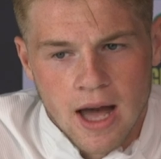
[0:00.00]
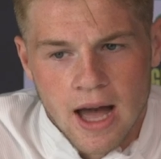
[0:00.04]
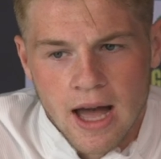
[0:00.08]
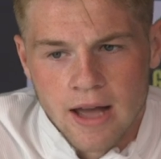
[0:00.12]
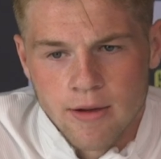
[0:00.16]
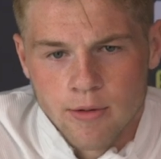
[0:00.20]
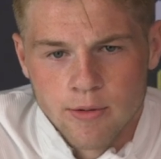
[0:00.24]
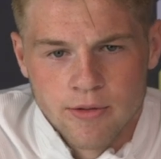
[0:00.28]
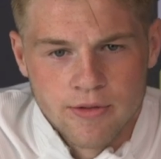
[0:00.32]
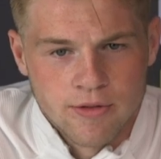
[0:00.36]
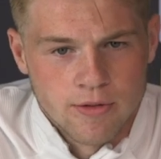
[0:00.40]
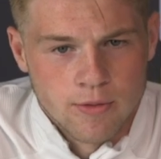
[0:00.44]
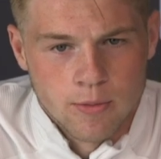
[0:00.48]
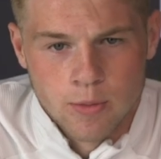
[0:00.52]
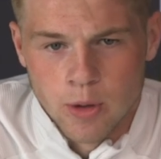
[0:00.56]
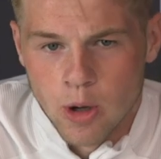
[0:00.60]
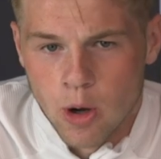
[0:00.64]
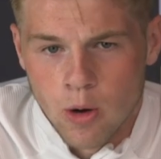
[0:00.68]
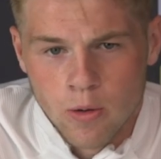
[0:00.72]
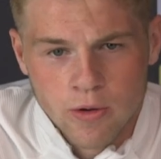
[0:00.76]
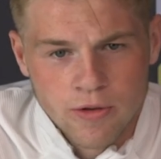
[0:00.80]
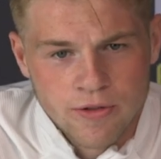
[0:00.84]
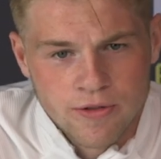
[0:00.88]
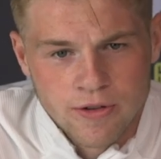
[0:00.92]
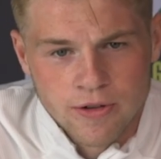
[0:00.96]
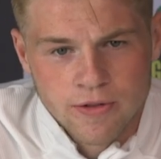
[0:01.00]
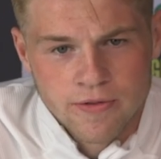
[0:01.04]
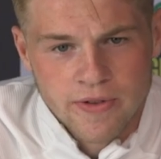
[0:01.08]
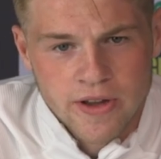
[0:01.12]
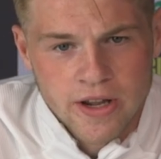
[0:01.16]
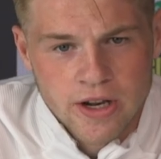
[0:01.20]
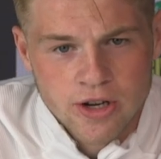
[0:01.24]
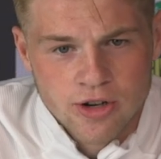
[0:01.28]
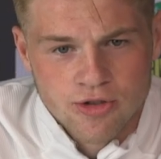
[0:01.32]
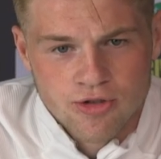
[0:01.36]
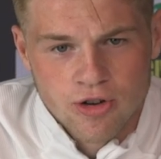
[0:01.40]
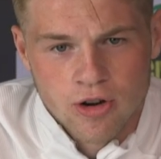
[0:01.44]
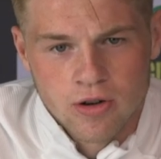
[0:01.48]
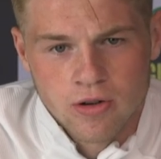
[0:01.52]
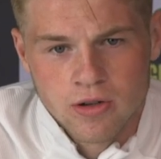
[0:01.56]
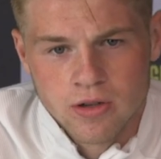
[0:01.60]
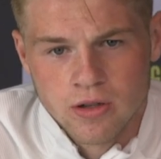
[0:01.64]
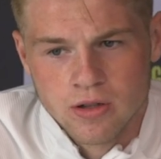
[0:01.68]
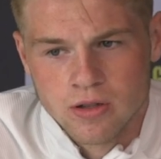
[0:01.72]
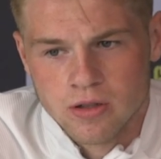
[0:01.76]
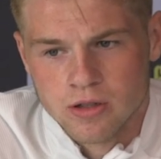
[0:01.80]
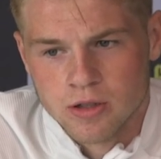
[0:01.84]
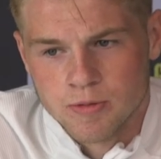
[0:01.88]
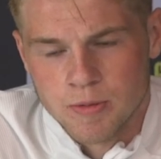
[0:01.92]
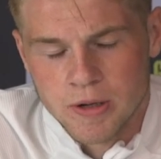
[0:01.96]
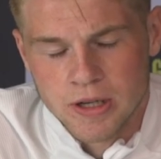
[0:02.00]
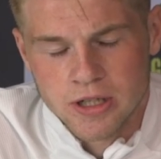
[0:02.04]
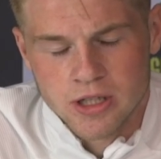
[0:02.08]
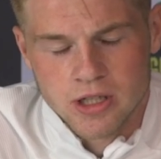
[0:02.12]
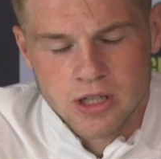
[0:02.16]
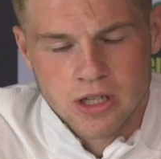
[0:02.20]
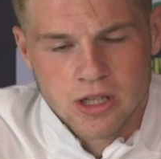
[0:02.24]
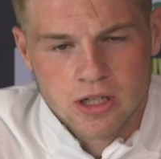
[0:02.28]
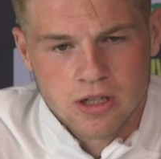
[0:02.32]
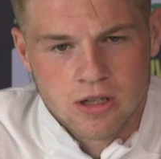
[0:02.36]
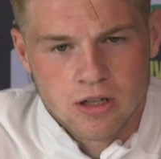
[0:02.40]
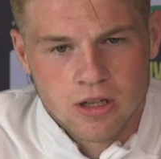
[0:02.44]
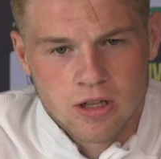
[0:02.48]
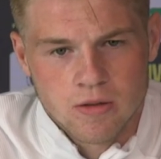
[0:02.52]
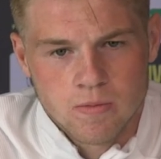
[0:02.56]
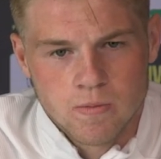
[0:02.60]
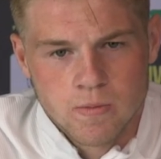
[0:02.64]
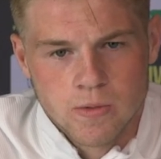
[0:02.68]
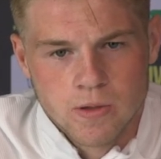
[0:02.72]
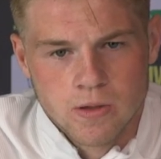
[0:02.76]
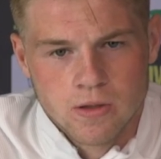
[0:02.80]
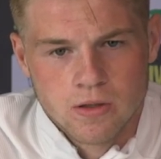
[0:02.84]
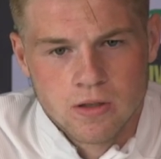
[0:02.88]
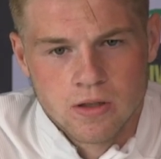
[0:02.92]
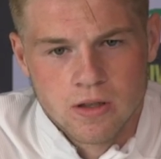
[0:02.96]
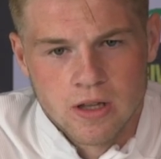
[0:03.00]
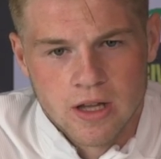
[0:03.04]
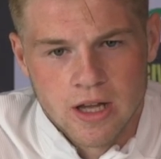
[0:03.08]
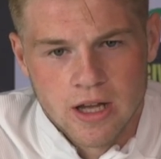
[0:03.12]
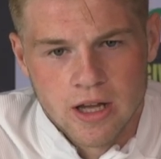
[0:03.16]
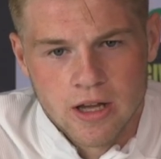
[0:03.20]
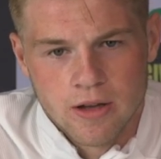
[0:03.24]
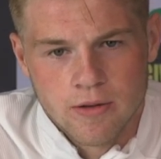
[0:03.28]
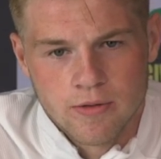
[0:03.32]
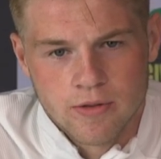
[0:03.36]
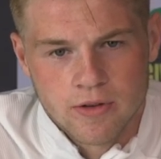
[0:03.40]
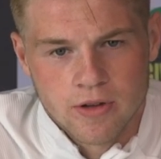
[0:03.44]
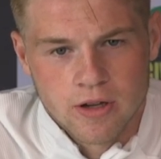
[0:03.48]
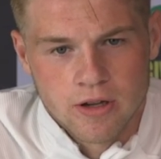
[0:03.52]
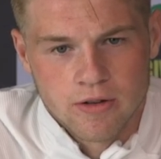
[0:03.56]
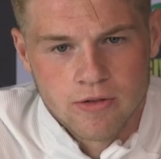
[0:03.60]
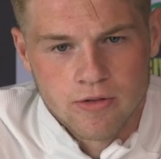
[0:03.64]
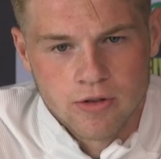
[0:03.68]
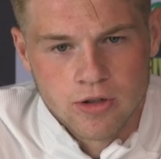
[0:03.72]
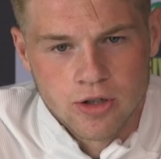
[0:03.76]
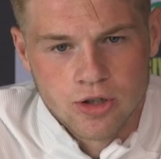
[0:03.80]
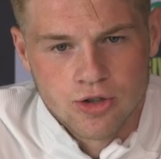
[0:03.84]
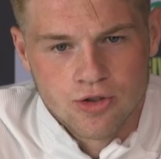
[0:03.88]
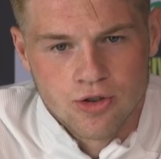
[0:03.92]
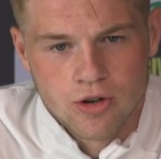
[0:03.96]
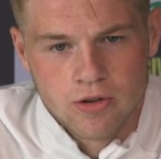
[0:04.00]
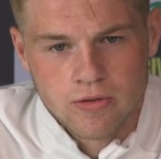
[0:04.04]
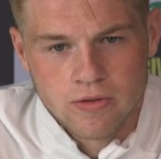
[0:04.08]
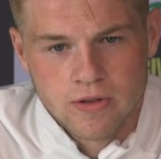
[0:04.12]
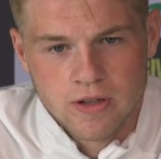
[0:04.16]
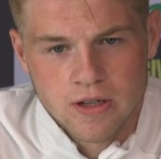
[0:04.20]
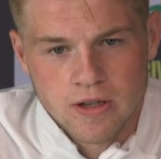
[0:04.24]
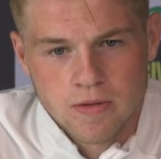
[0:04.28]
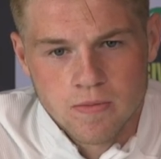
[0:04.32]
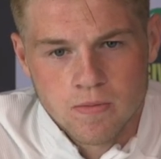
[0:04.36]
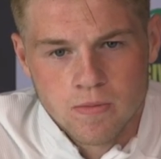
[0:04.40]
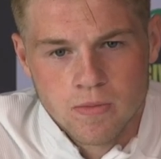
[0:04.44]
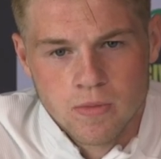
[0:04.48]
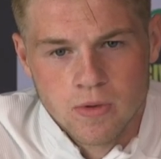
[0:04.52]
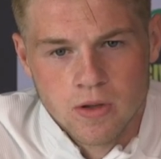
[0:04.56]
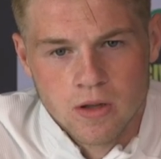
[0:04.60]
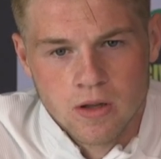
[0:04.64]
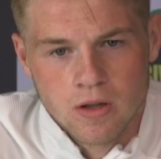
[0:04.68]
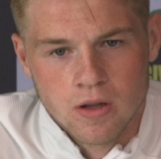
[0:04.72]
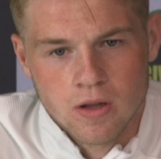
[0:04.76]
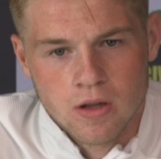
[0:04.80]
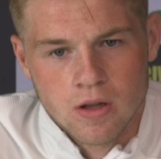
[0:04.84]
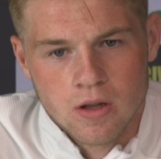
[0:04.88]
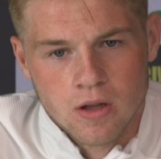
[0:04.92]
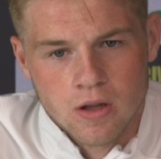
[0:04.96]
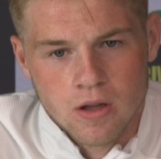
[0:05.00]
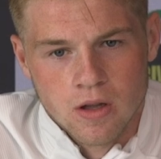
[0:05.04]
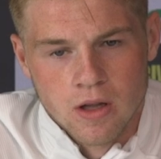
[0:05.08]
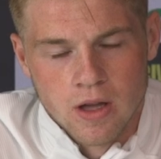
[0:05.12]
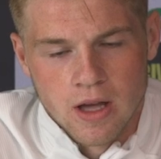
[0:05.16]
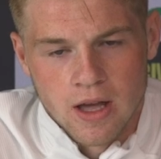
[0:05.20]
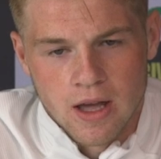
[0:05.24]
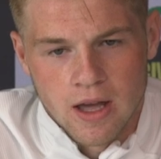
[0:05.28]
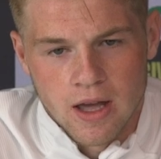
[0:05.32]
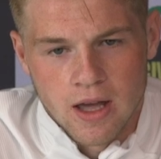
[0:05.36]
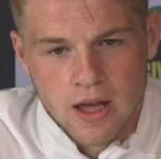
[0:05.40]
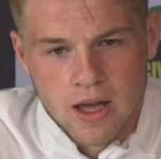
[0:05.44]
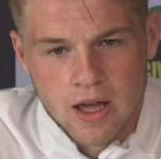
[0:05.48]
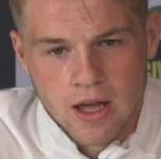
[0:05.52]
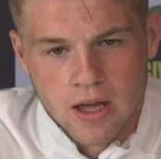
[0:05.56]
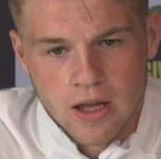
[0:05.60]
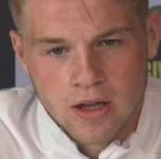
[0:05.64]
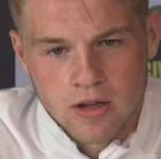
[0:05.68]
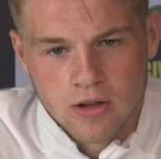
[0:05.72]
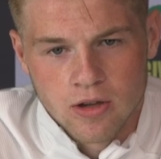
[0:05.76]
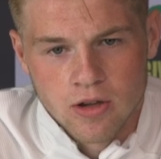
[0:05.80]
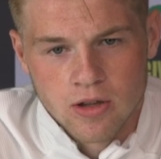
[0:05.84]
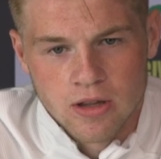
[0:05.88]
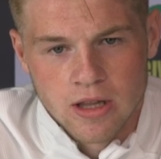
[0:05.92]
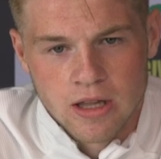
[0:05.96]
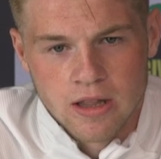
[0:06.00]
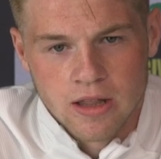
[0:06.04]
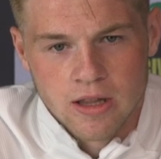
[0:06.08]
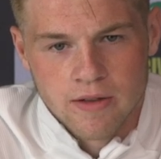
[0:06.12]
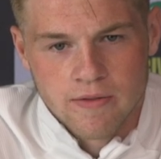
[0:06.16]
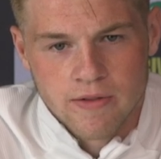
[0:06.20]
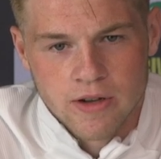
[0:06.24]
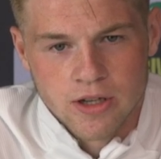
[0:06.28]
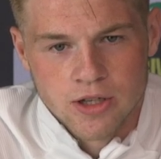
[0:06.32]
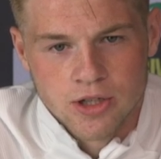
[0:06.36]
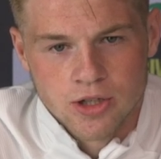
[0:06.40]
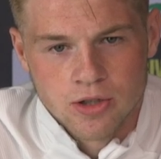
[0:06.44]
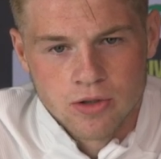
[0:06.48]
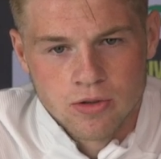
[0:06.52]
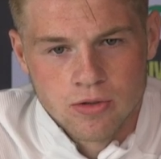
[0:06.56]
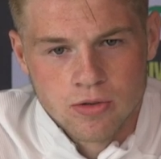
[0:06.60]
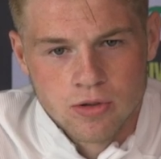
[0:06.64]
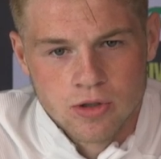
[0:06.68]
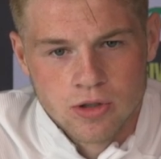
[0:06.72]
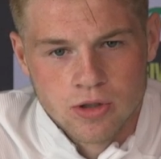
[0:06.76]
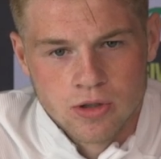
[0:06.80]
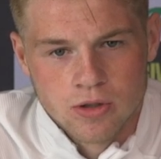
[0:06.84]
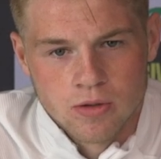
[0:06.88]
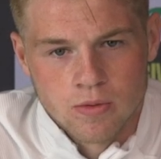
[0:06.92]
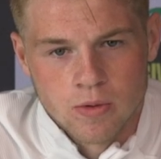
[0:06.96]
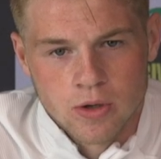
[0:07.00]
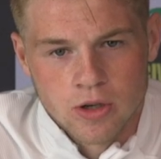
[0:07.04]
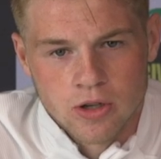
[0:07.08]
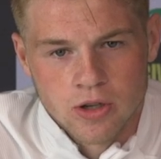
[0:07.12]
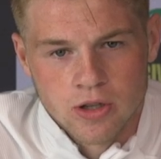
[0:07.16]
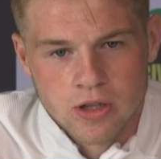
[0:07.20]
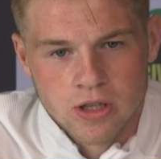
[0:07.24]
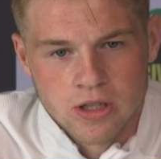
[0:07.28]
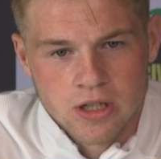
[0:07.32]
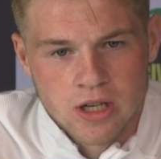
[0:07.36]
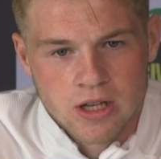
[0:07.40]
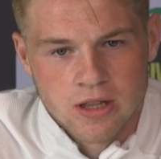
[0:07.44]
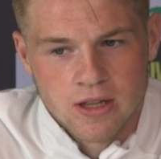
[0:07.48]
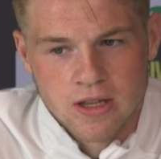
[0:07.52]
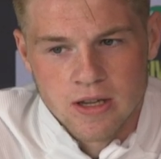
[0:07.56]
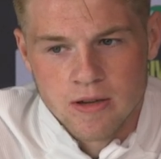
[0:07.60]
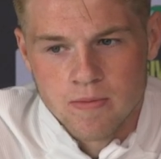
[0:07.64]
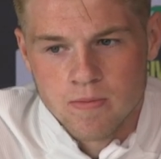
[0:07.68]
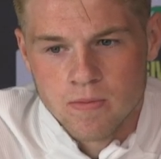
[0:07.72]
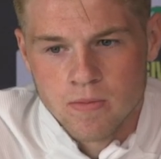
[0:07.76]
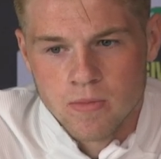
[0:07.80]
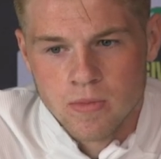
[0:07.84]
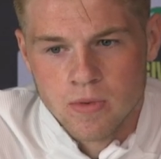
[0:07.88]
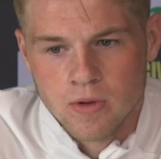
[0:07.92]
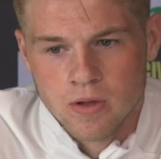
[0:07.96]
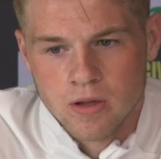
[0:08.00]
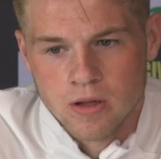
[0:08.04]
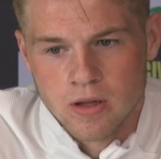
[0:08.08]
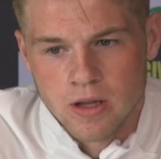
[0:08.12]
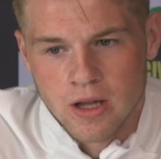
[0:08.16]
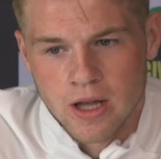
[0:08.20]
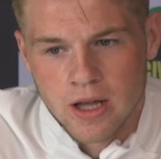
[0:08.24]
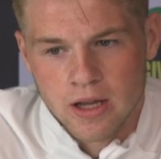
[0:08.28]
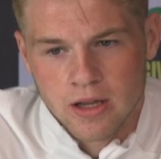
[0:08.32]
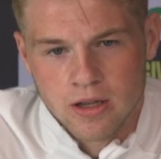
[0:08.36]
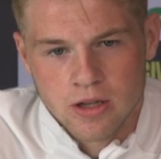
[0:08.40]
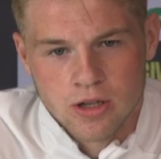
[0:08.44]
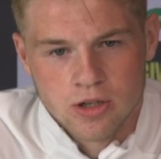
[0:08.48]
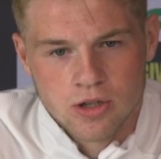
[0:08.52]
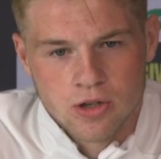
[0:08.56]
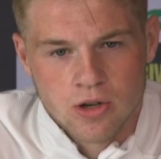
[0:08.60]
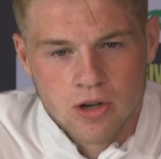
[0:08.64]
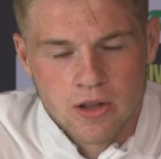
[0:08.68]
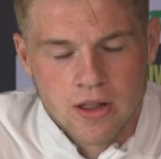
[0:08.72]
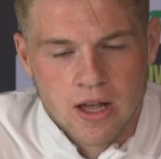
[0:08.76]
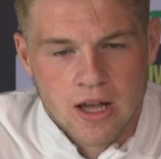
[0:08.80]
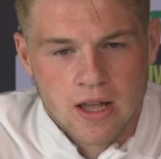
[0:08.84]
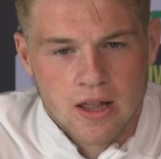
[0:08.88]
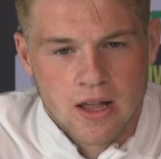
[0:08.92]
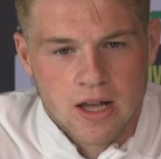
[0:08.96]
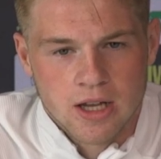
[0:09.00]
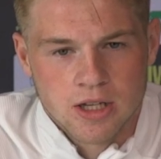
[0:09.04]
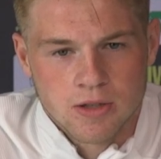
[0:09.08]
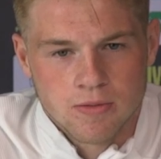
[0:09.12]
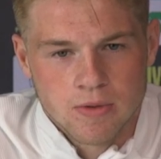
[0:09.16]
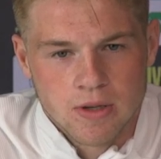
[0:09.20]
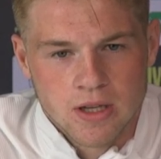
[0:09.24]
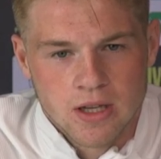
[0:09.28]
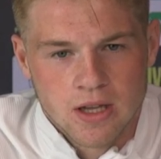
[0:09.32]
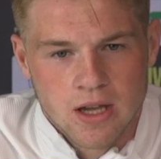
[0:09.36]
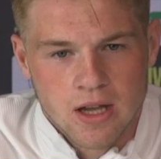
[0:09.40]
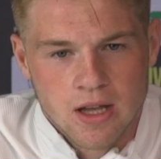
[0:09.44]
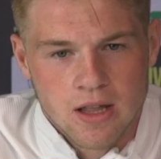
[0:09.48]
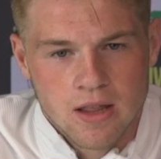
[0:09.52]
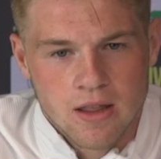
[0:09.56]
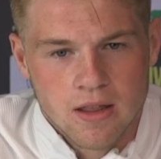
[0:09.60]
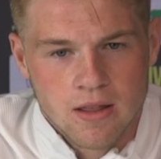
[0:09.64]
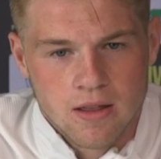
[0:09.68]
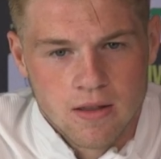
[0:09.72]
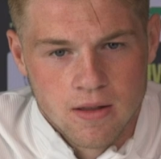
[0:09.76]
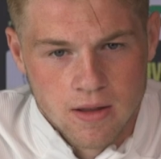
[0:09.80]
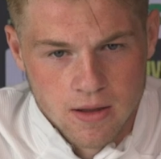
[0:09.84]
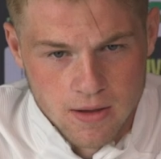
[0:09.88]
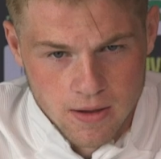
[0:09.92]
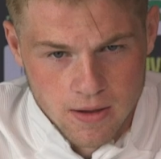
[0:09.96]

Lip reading: We always feel very strong, especially at this club. We've got a really strong team, good individuals. We're good as a team. I think you saw that last weekend